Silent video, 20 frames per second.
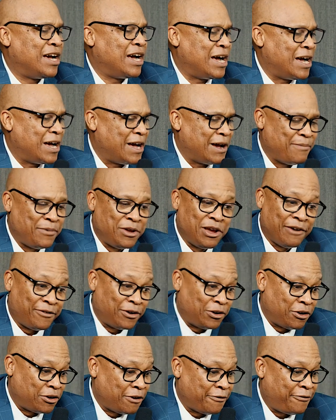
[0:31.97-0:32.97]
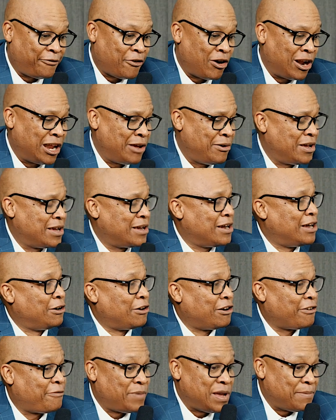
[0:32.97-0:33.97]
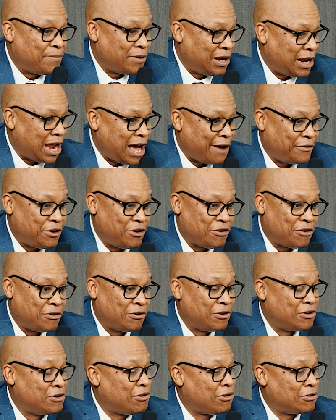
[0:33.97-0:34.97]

Um, you have a lot of following, a lot of people love you on,